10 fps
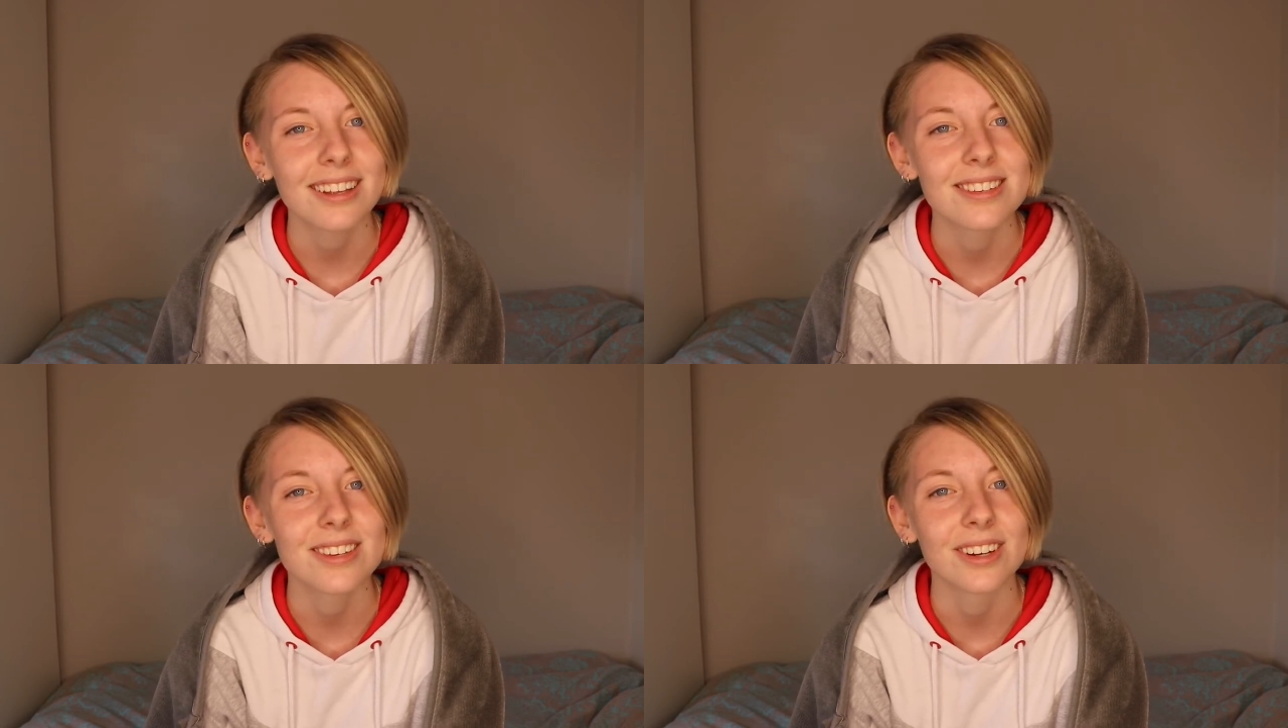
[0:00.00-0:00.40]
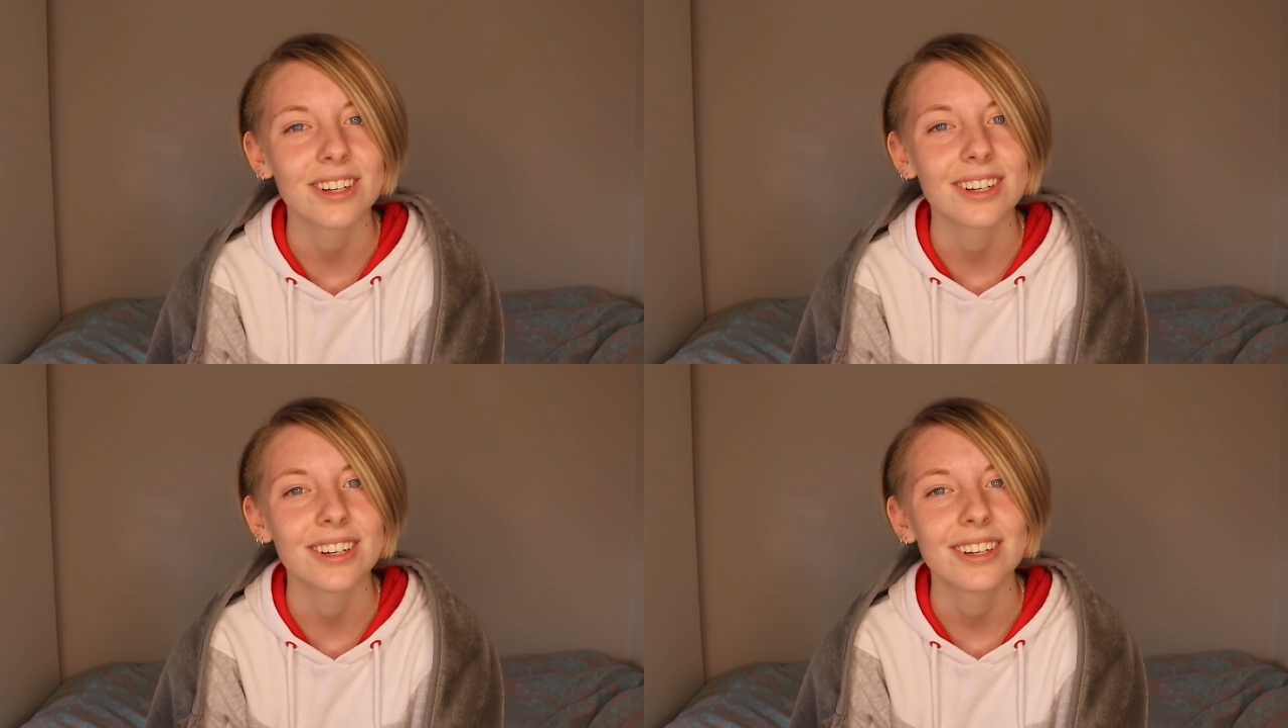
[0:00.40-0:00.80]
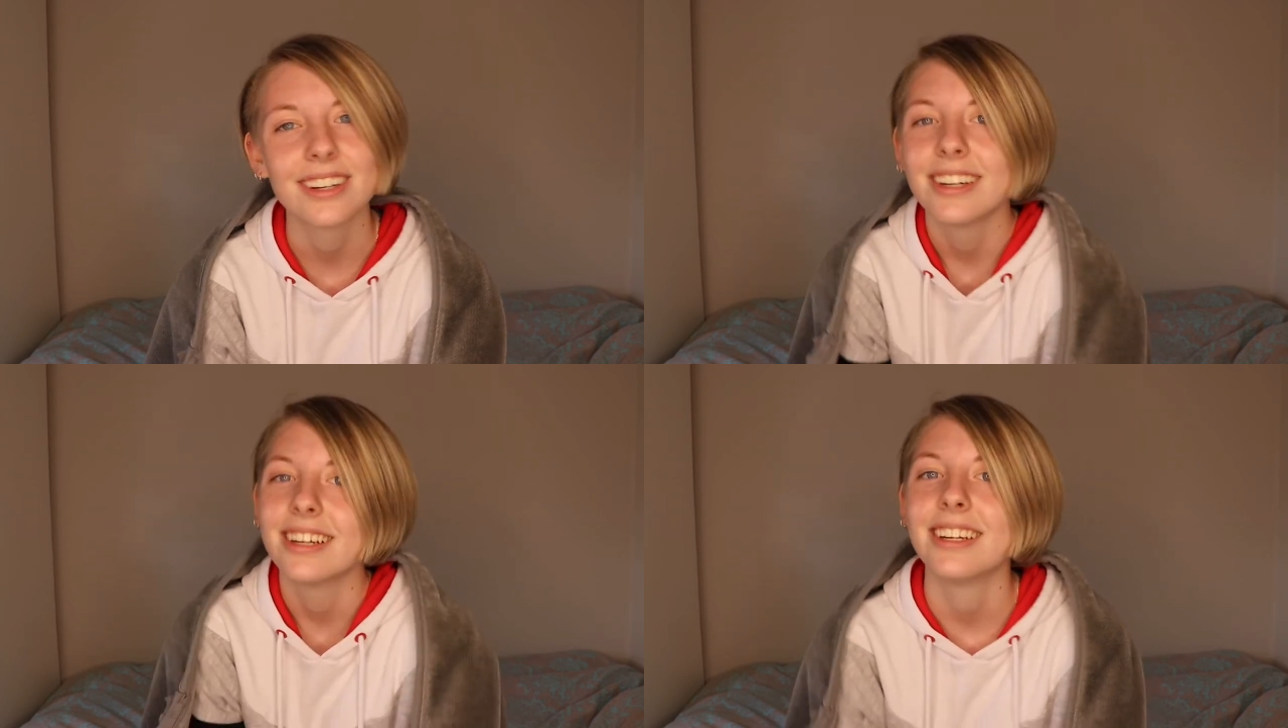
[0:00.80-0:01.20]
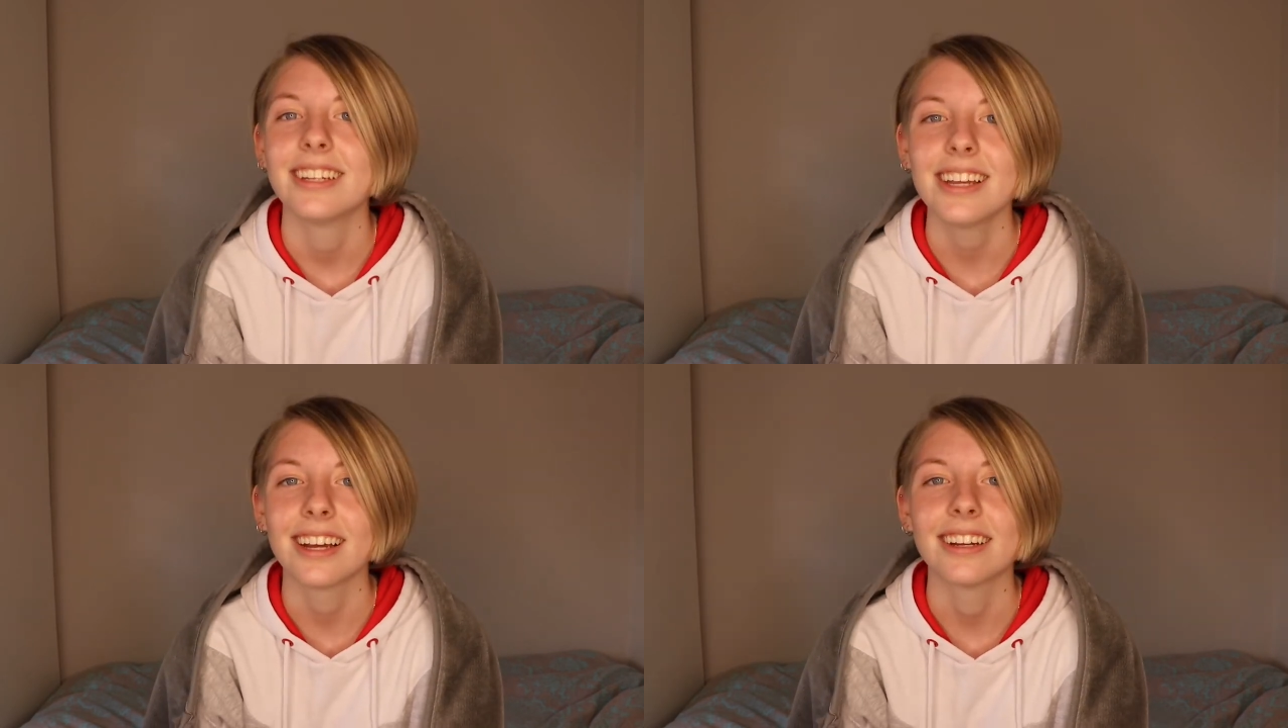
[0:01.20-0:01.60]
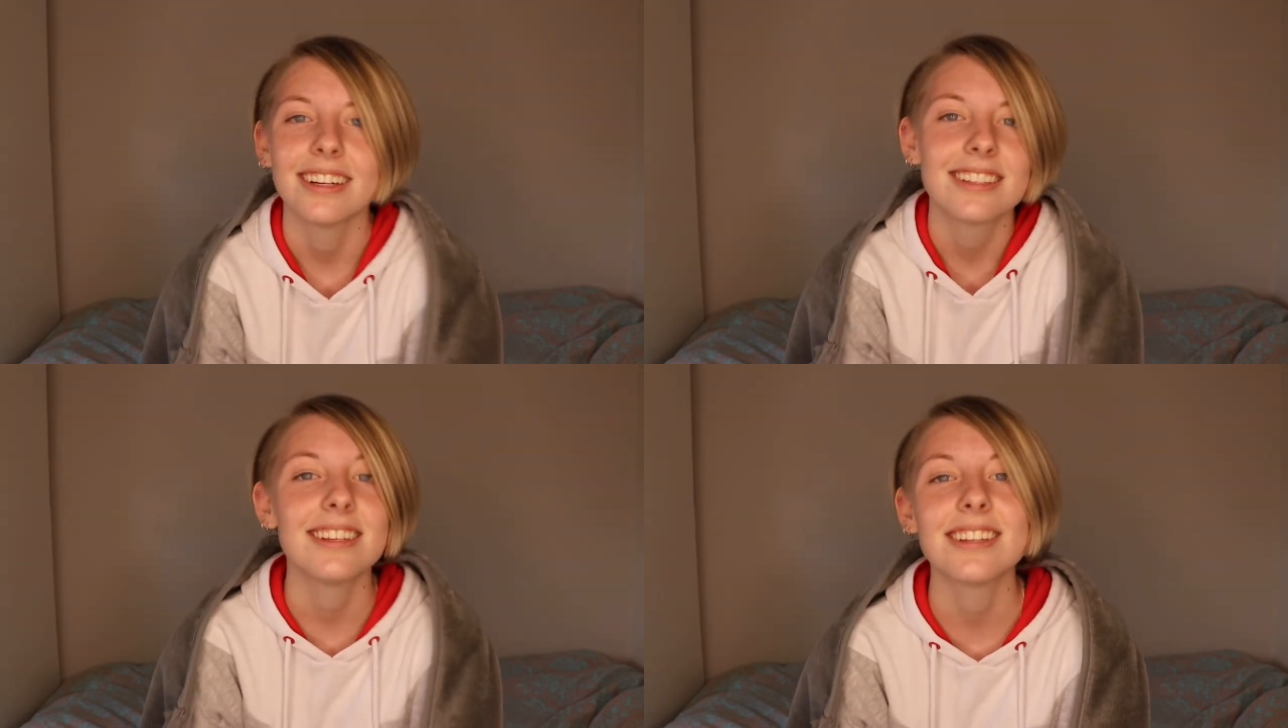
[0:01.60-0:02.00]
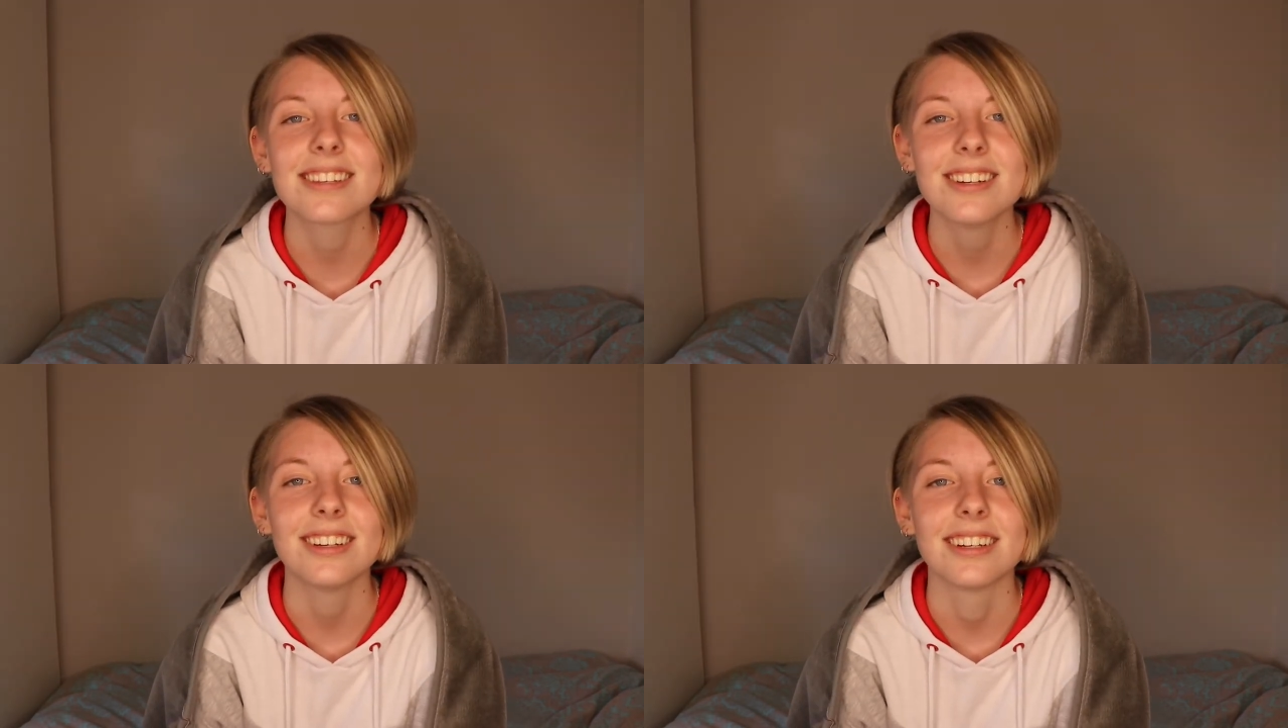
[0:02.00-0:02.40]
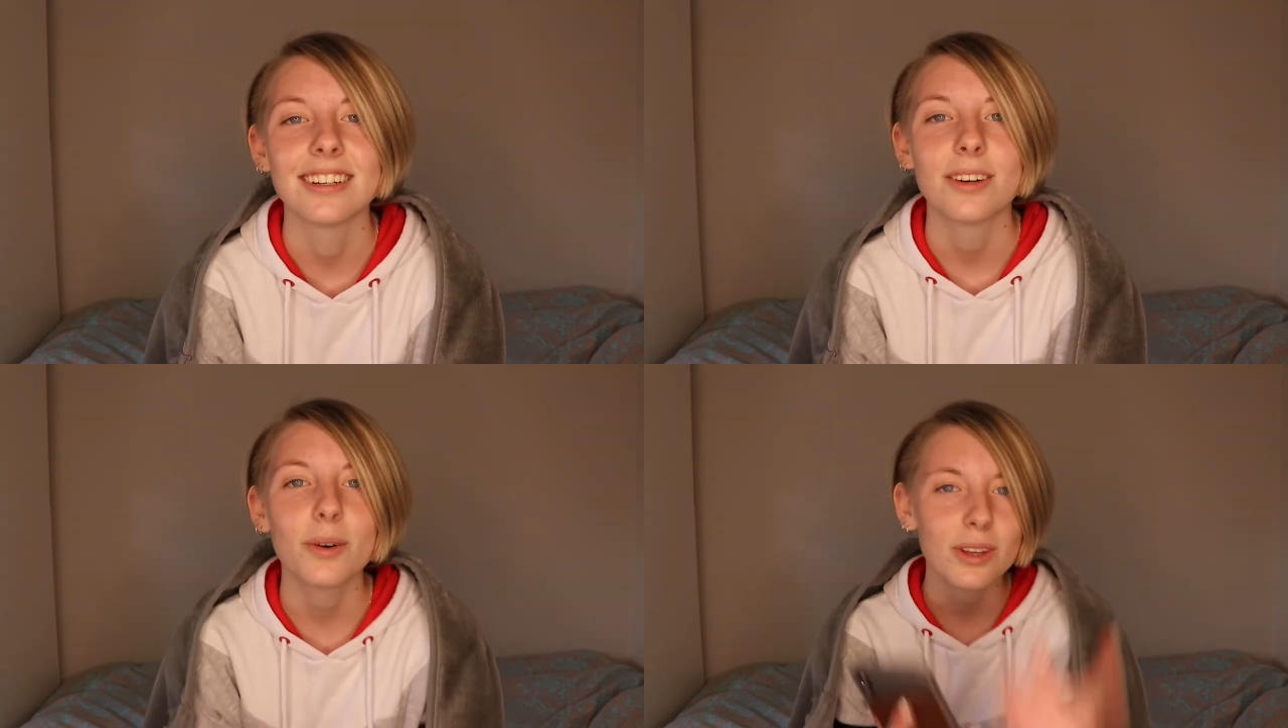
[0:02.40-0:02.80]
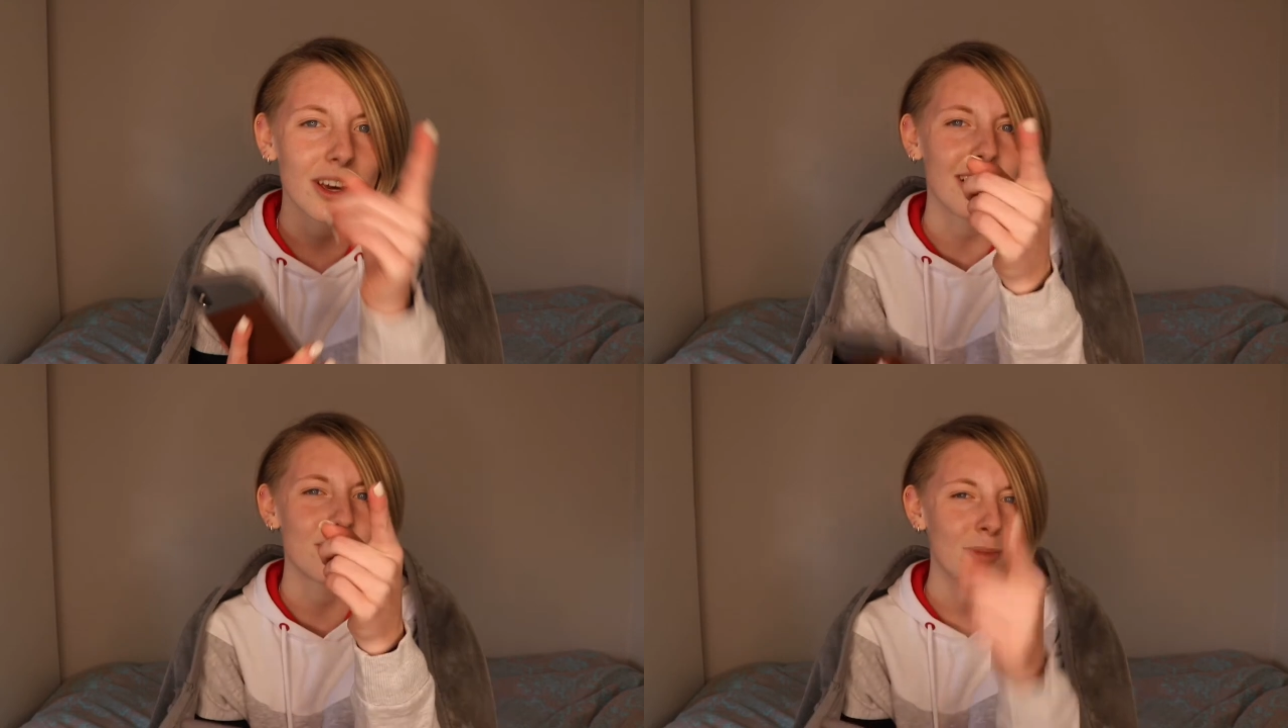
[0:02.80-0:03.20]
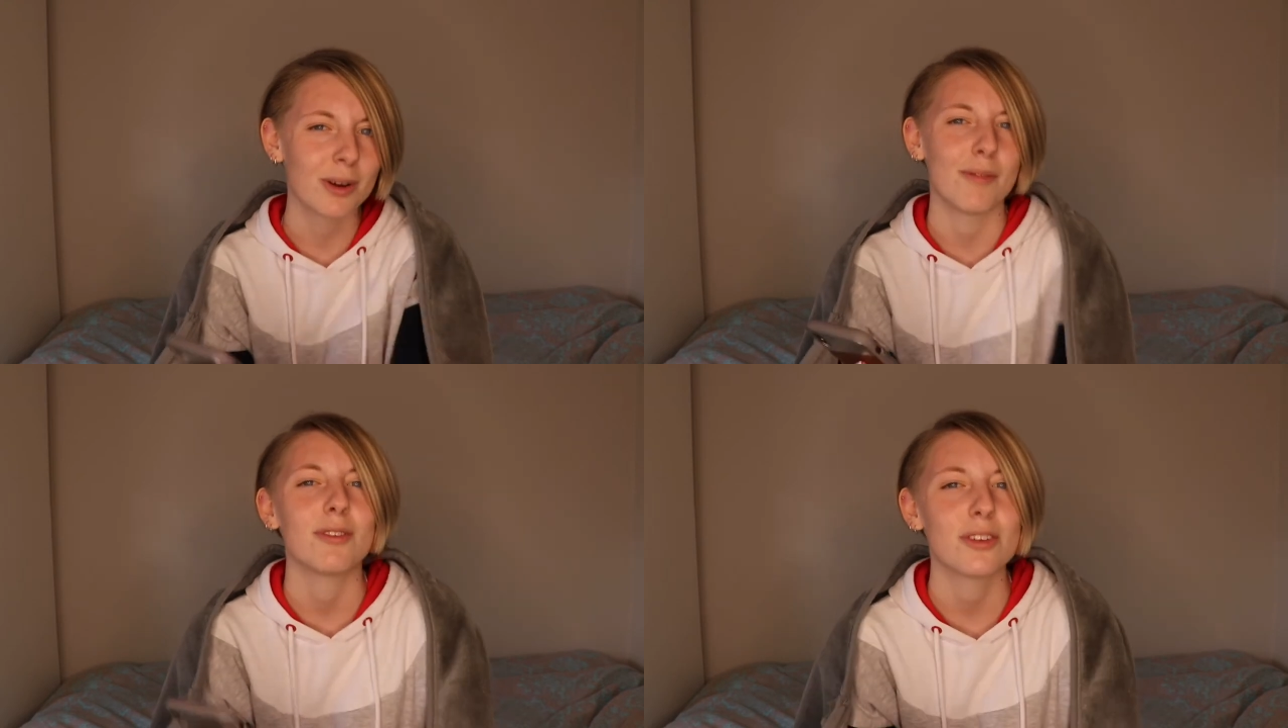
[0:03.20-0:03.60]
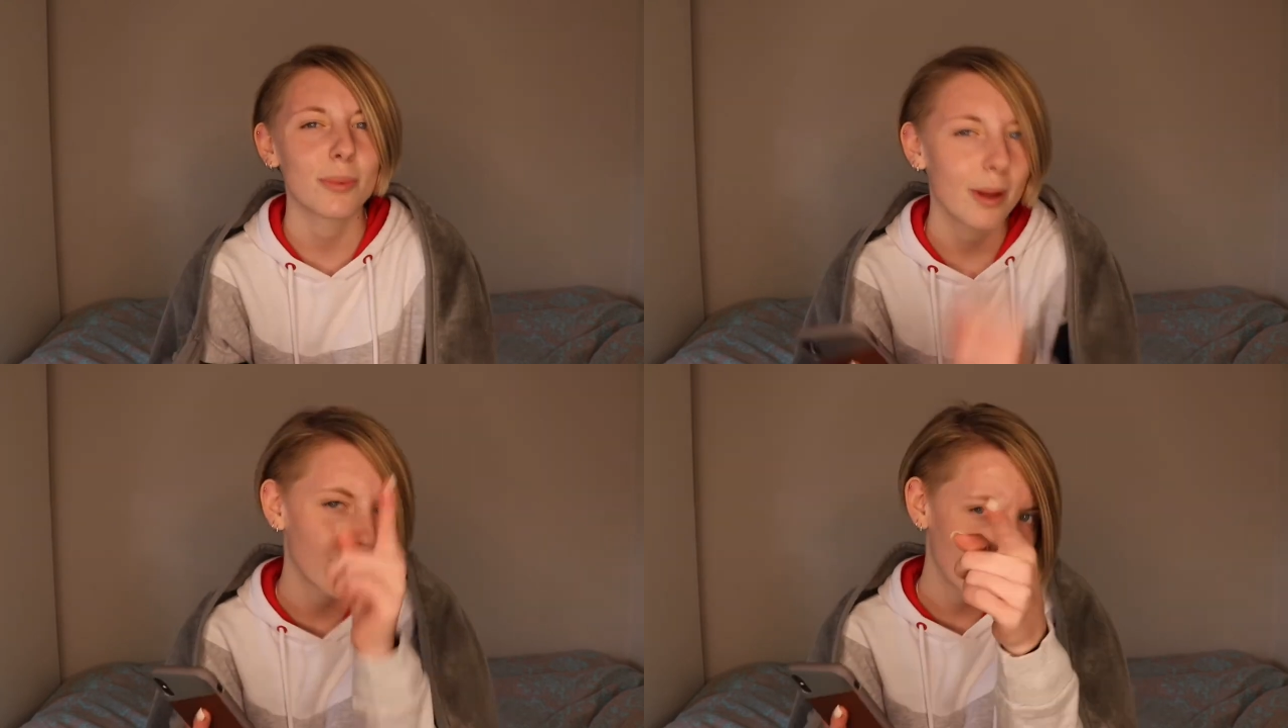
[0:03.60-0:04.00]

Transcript: So yeah, it's good. All you guys should be confident as well.